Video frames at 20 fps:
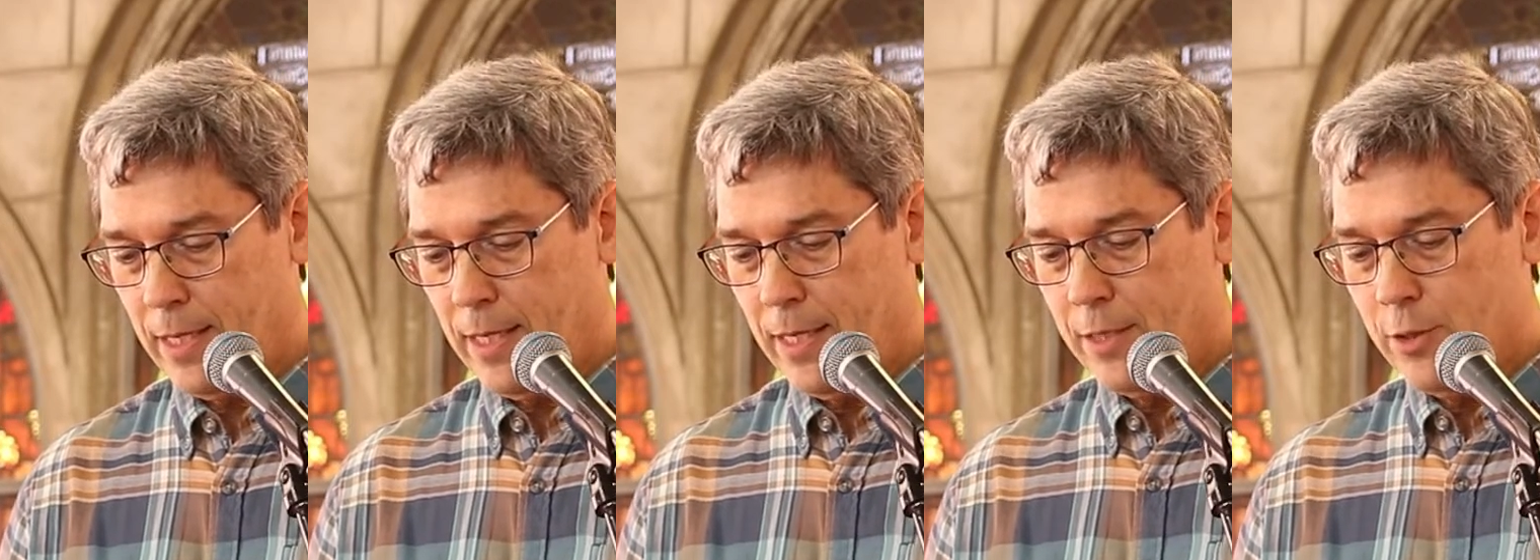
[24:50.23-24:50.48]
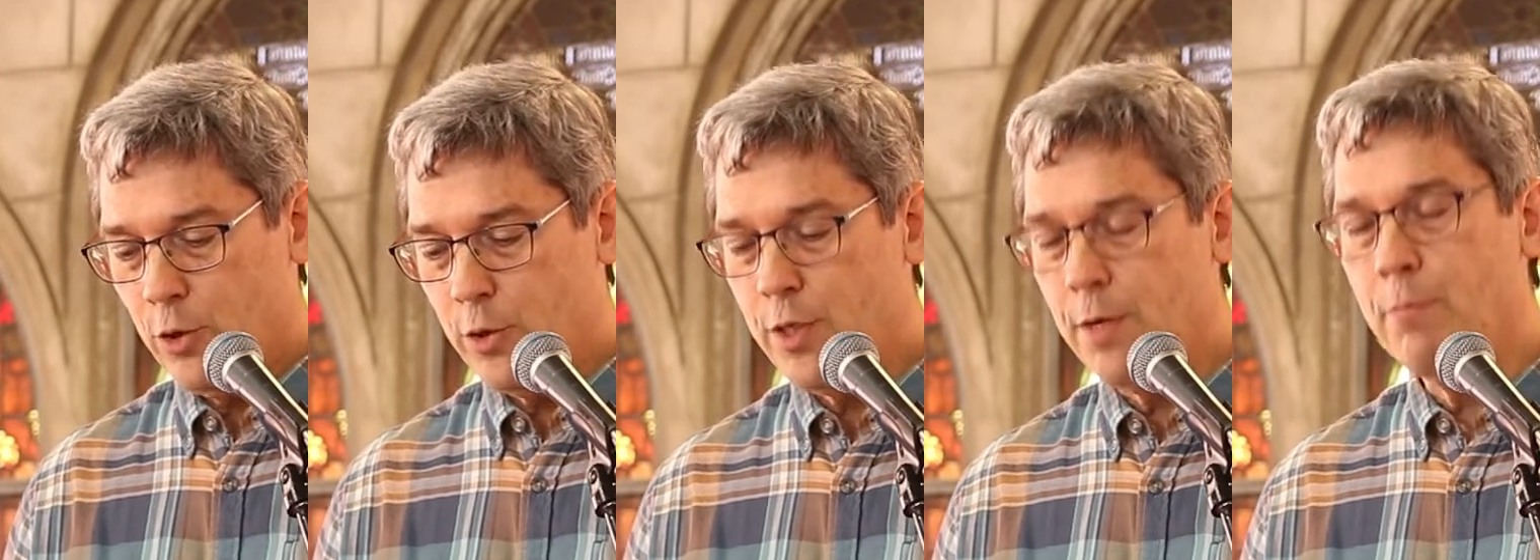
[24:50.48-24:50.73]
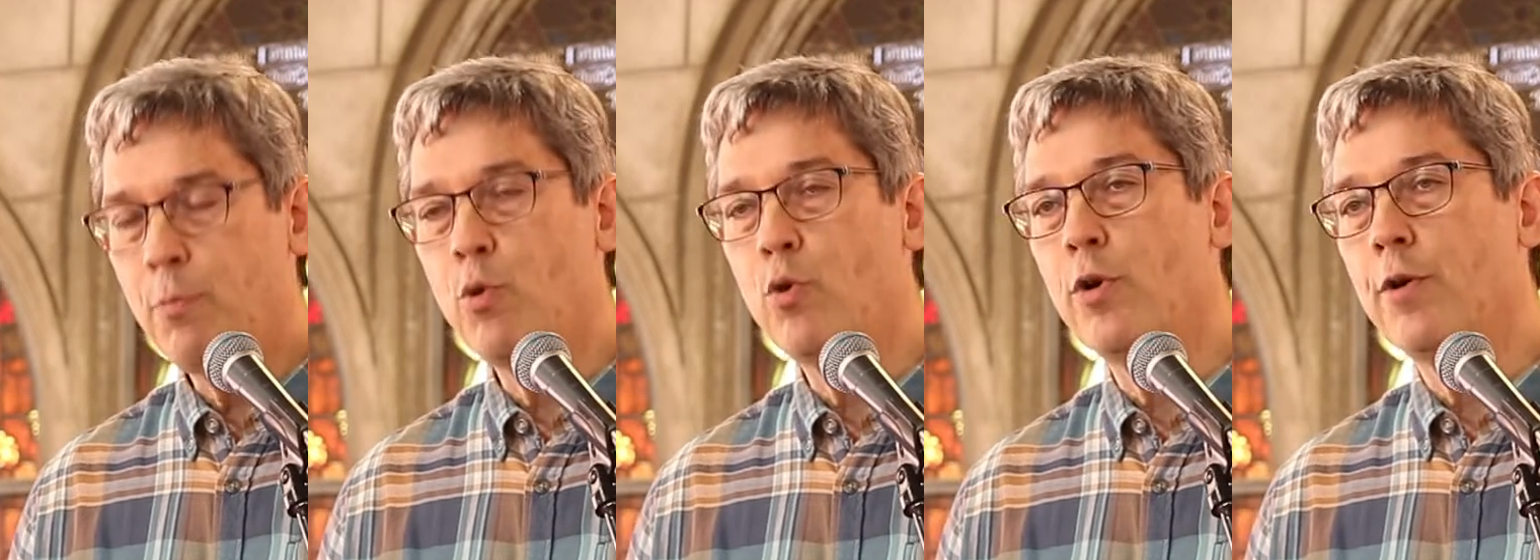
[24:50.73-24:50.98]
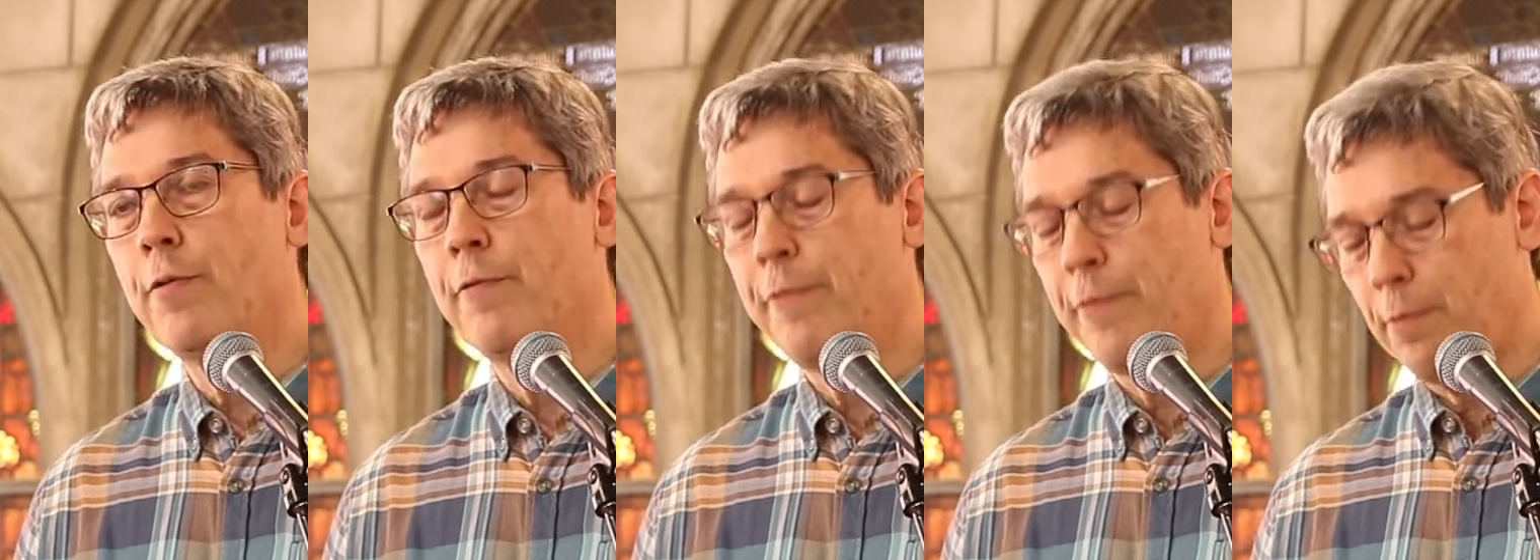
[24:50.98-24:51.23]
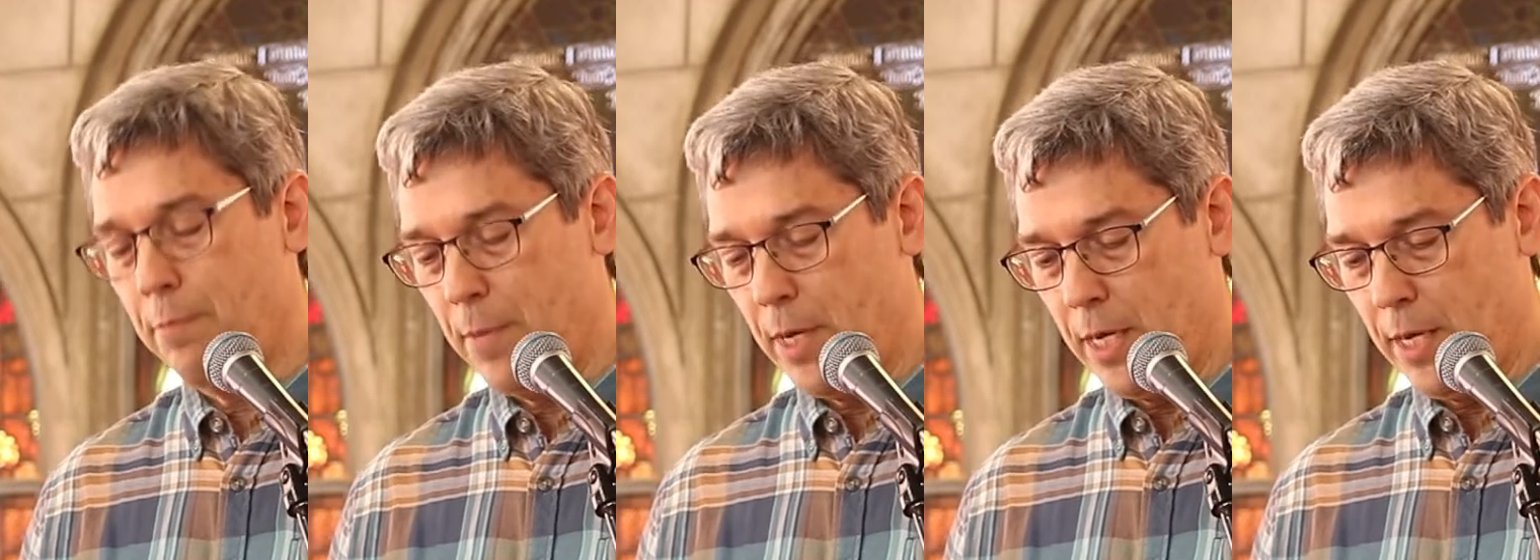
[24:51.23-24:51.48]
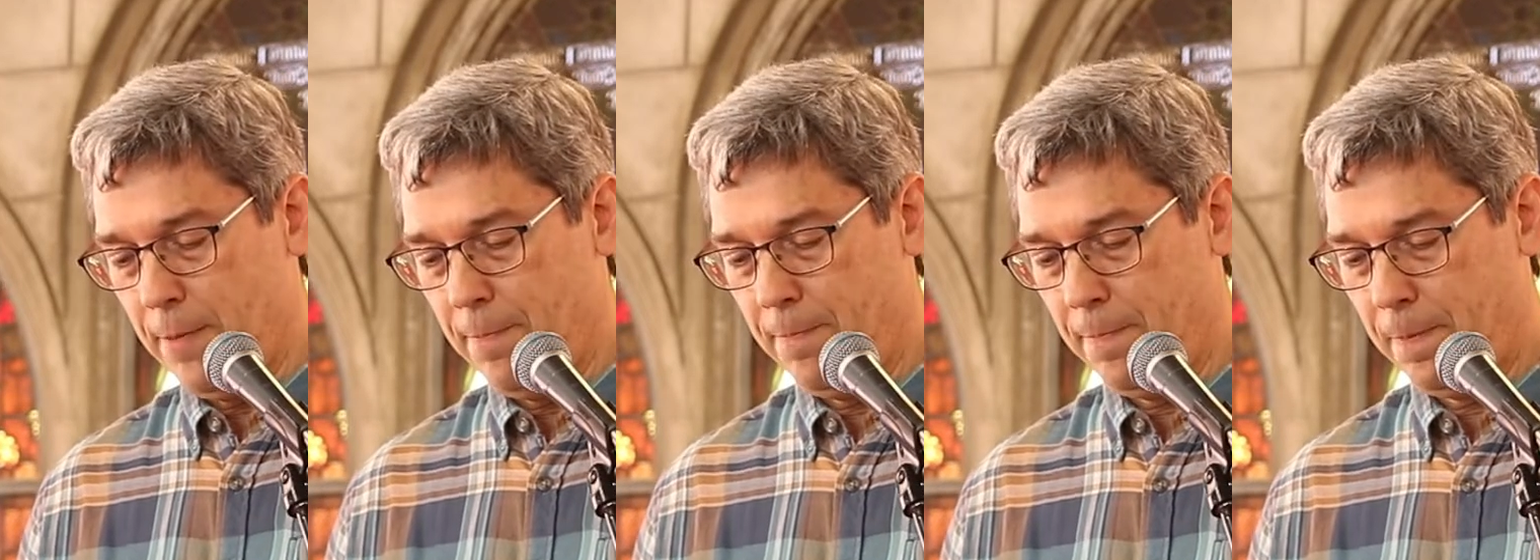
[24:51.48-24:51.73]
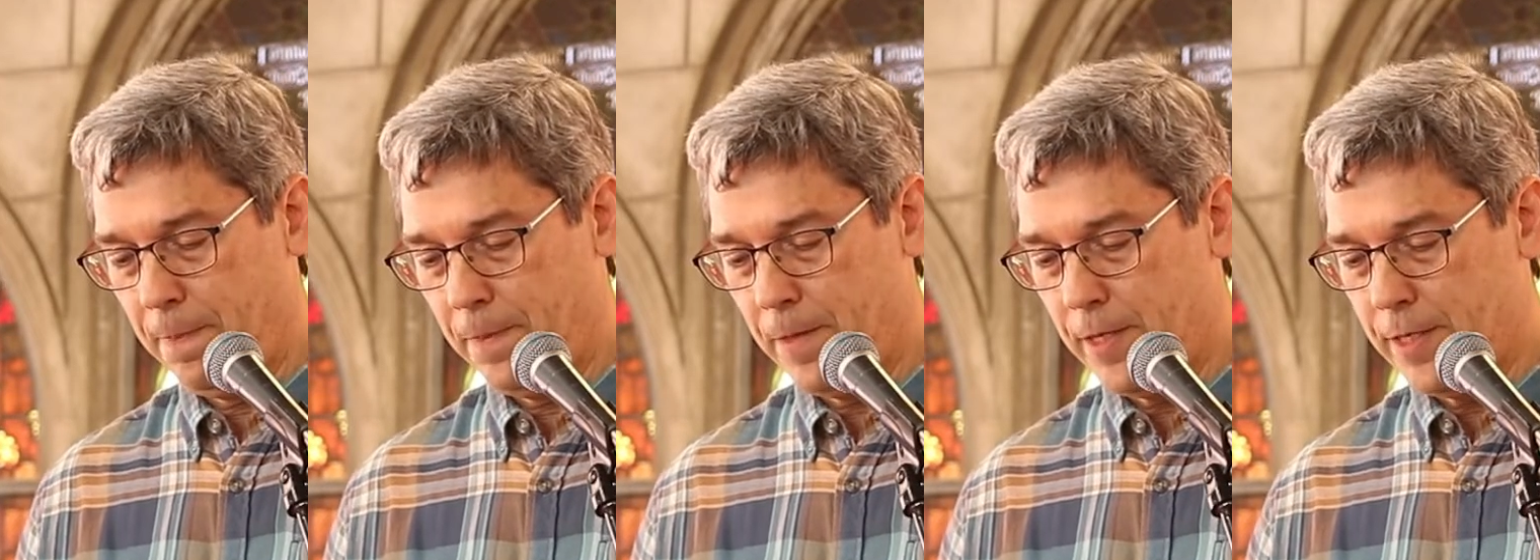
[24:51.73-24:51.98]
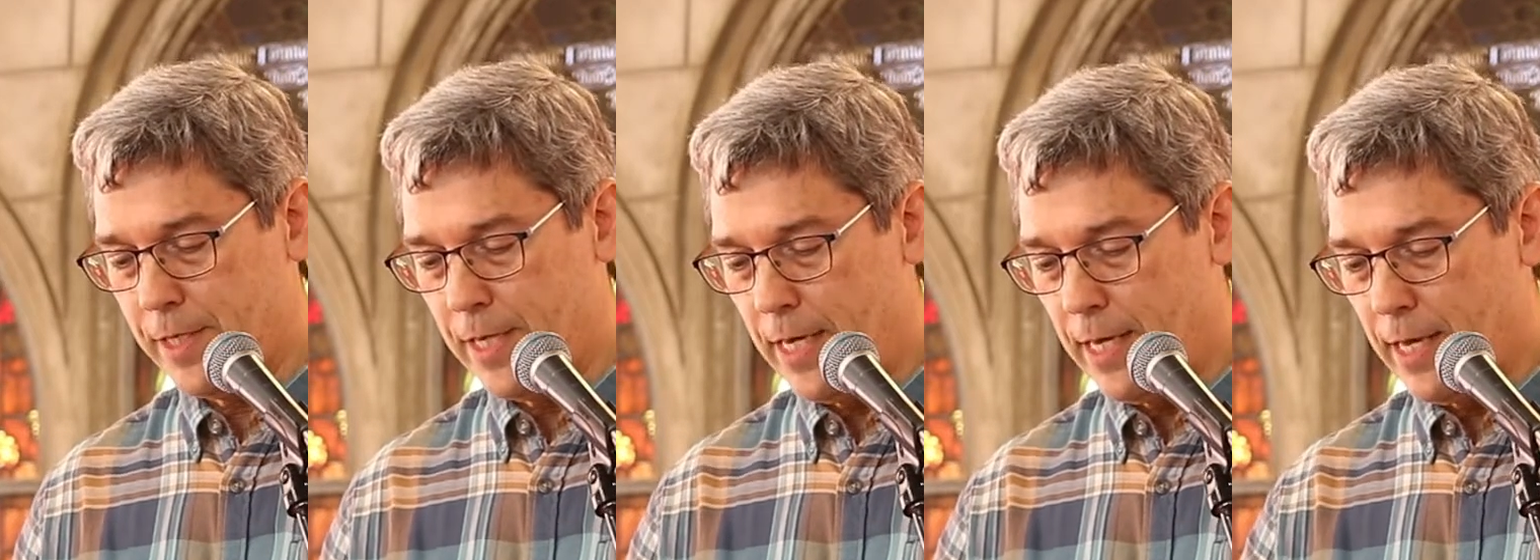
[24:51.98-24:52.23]
So it's important for me to
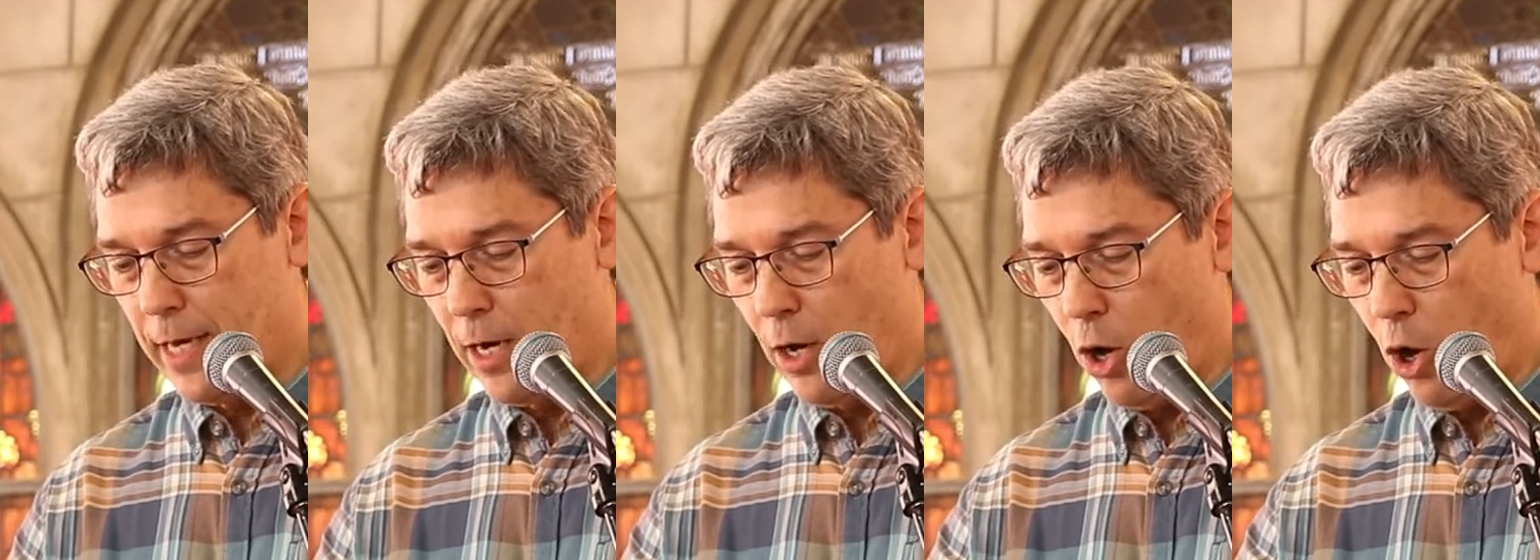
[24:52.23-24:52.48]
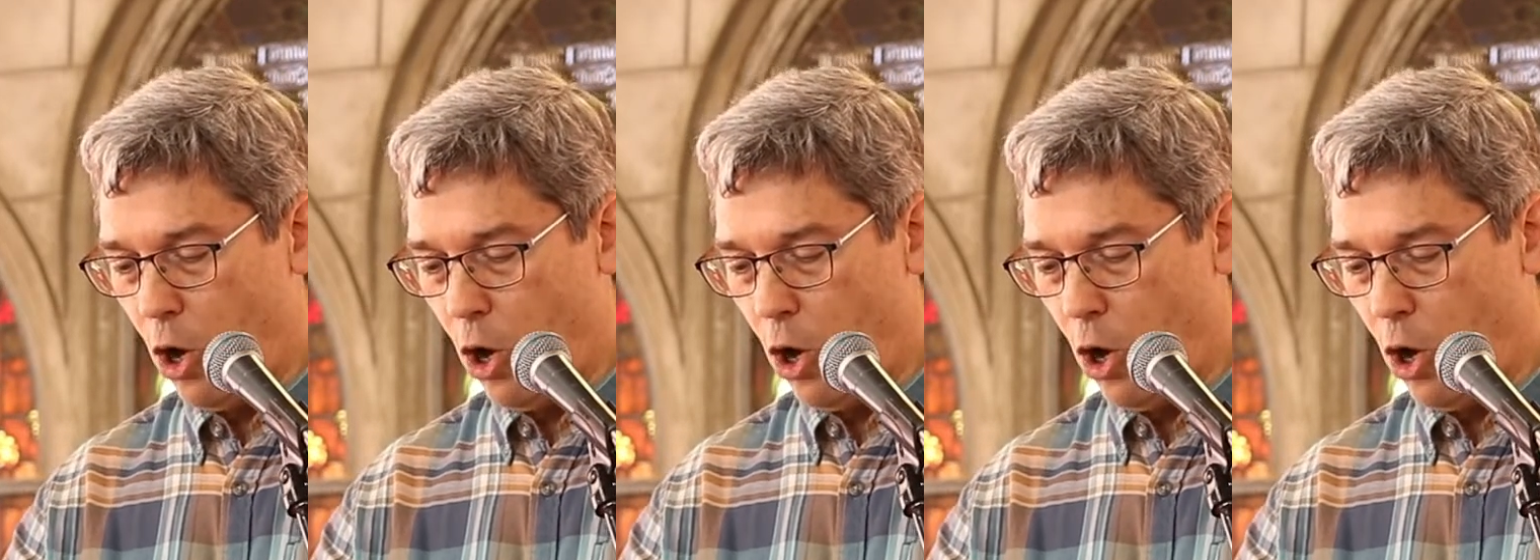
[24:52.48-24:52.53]
see that